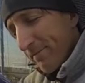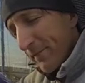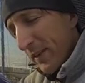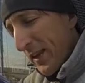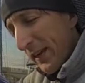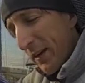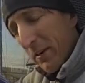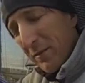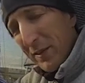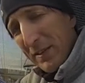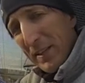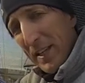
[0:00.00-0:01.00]
the deck
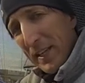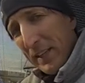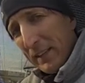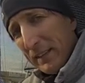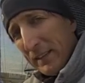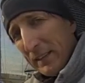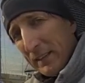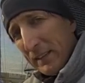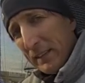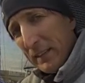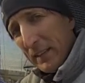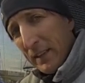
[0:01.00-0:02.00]
hardware today because it doesn't.